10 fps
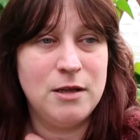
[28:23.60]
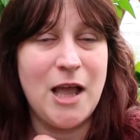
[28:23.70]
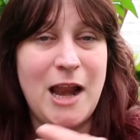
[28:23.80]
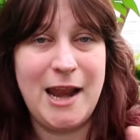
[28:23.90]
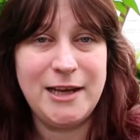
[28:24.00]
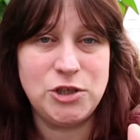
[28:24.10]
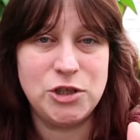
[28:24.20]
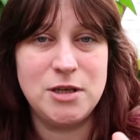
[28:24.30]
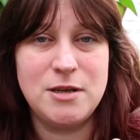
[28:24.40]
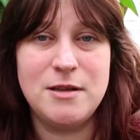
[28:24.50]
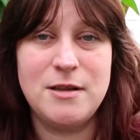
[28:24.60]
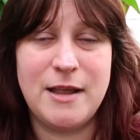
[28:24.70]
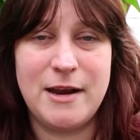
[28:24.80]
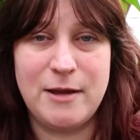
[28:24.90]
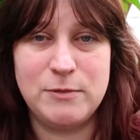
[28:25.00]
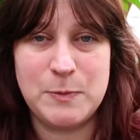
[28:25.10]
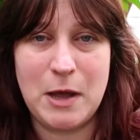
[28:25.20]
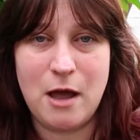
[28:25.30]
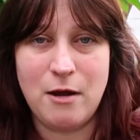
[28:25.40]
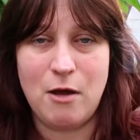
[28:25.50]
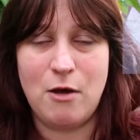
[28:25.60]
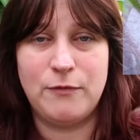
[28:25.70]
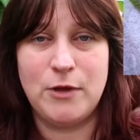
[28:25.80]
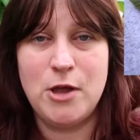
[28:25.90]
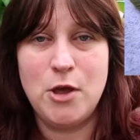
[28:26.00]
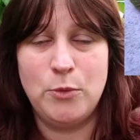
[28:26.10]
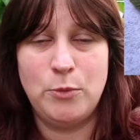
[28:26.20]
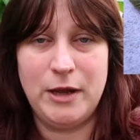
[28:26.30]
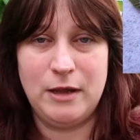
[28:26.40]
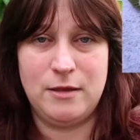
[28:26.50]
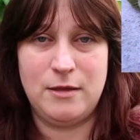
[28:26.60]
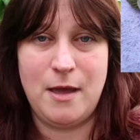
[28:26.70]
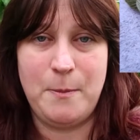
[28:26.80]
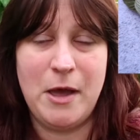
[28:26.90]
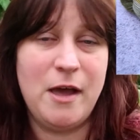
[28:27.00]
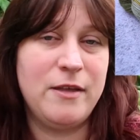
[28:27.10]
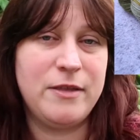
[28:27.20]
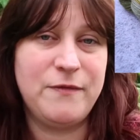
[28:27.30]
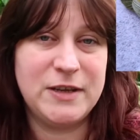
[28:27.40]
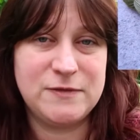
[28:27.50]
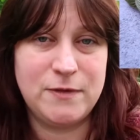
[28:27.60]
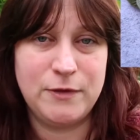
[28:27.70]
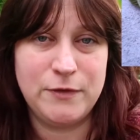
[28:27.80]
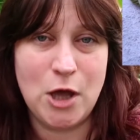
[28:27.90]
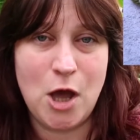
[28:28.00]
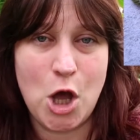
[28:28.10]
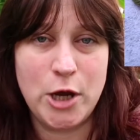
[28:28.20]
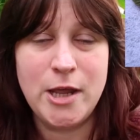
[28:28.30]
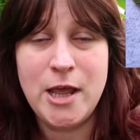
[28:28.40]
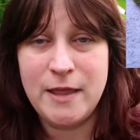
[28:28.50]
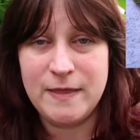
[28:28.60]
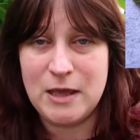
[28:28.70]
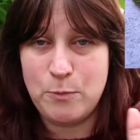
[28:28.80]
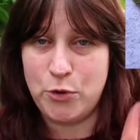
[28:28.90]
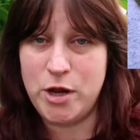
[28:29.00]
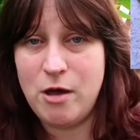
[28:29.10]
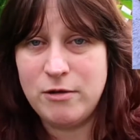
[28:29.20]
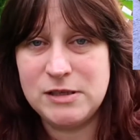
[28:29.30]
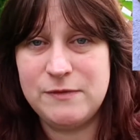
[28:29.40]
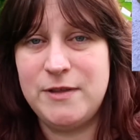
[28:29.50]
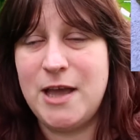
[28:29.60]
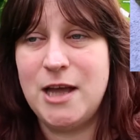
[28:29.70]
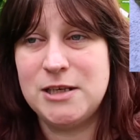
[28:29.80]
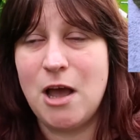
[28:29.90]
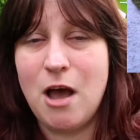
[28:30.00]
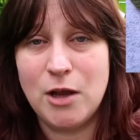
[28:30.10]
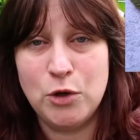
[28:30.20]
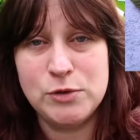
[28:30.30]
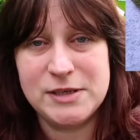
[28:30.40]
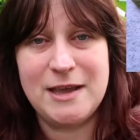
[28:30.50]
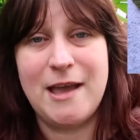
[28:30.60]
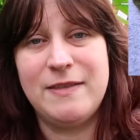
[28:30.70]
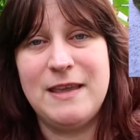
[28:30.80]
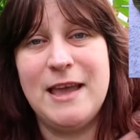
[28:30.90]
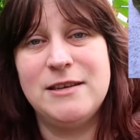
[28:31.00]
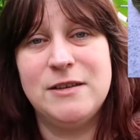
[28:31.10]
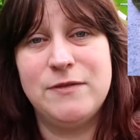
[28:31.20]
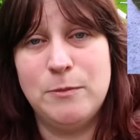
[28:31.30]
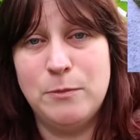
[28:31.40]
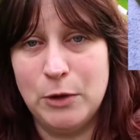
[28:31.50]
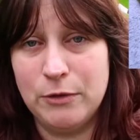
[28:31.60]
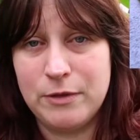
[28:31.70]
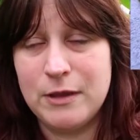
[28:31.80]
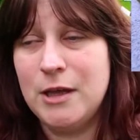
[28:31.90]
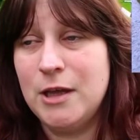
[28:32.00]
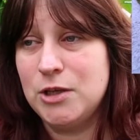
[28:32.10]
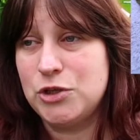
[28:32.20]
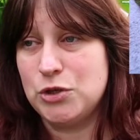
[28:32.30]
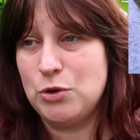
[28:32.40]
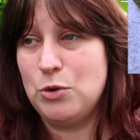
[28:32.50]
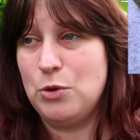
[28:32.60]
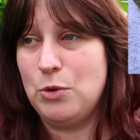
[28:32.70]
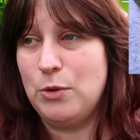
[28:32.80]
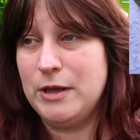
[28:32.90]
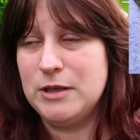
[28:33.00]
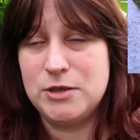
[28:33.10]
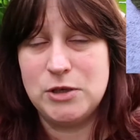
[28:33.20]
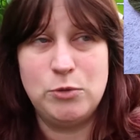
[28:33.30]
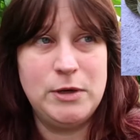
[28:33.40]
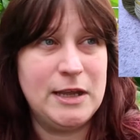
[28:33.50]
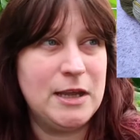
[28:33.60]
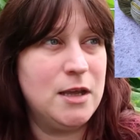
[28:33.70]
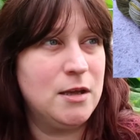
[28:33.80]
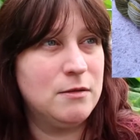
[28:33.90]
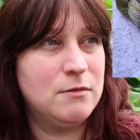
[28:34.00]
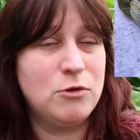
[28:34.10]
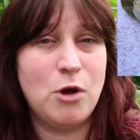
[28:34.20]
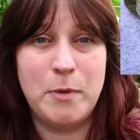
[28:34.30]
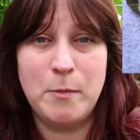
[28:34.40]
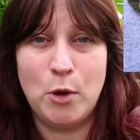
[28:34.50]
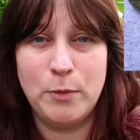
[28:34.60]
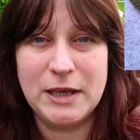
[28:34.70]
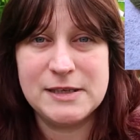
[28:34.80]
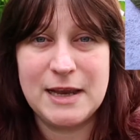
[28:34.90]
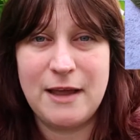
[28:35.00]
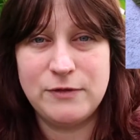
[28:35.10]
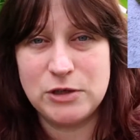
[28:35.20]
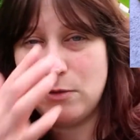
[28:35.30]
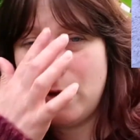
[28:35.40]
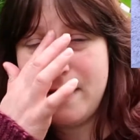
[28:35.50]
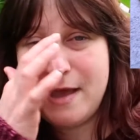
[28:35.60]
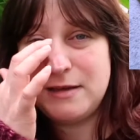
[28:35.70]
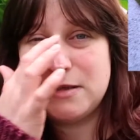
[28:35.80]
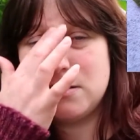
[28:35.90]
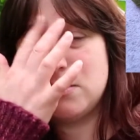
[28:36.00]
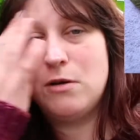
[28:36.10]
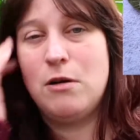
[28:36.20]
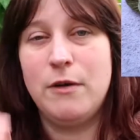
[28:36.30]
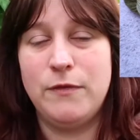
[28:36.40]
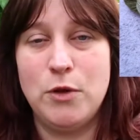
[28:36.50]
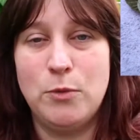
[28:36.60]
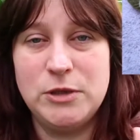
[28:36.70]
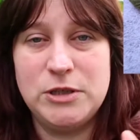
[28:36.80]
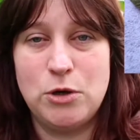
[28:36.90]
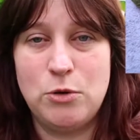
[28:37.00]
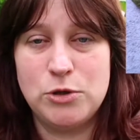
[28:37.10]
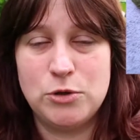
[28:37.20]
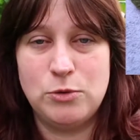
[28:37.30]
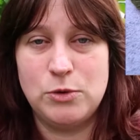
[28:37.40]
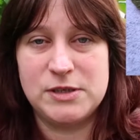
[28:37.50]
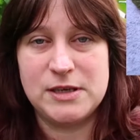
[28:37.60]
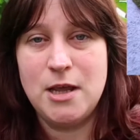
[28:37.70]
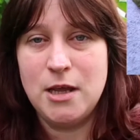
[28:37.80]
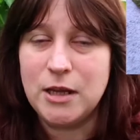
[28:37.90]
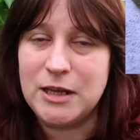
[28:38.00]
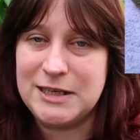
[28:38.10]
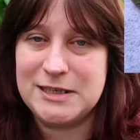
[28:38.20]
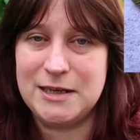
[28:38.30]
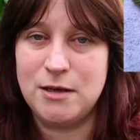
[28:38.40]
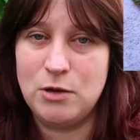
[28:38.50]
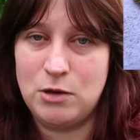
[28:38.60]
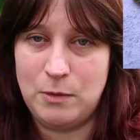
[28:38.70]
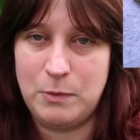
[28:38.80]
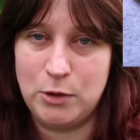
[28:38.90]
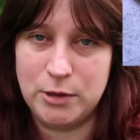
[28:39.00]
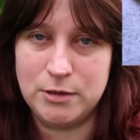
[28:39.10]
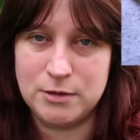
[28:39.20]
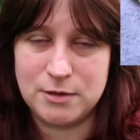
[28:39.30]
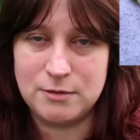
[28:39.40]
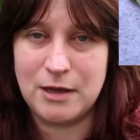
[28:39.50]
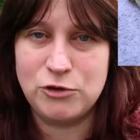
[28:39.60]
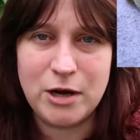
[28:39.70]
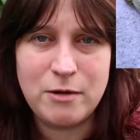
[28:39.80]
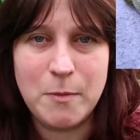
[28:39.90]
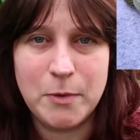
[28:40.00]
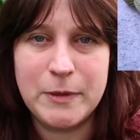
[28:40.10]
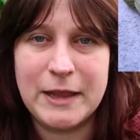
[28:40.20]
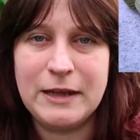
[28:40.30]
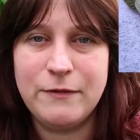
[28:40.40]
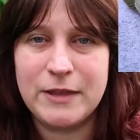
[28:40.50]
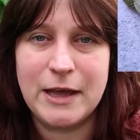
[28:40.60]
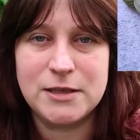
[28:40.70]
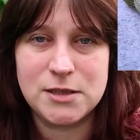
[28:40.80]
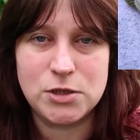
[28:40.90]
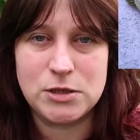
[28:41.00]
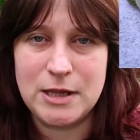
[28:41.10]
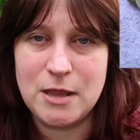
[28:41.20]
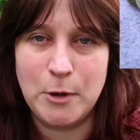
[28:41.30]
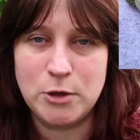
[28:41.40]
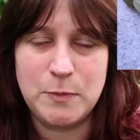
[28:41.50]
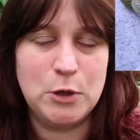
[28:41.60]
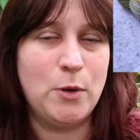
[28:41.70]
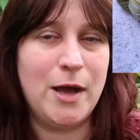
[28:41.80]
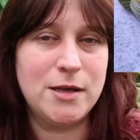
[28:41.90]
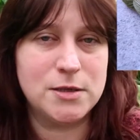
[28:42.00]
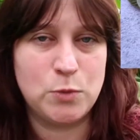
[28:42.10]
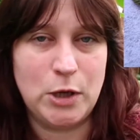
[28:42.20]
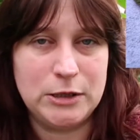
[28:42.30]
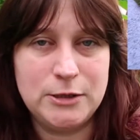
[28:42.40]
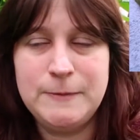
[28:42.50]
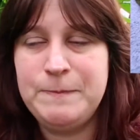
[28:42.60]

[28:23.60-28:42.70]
collection that I was part of with Perth Festival of Yarn, the pre-orders for that are closing at the end of the month, so it's only a couple more weeks left to go on that. So if you're wanting to order those, you need to hop on, and I'll try and remember to put the link for that in the box below as well,